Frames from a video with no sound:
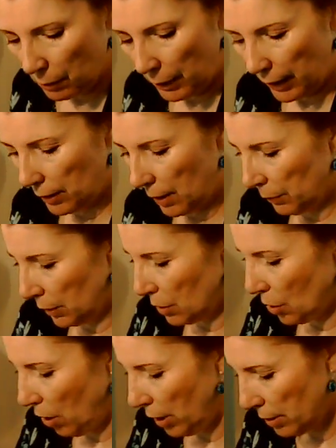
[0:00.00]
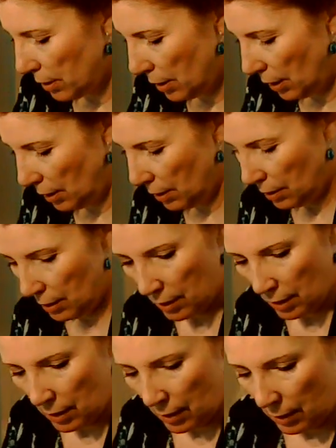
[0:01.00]
But I'm going to toss
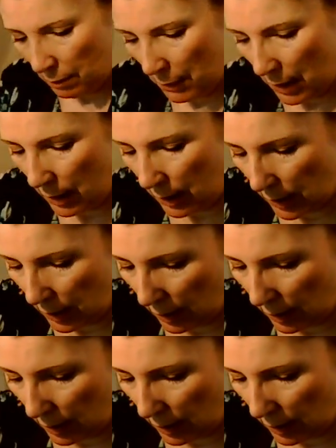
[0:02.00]
my,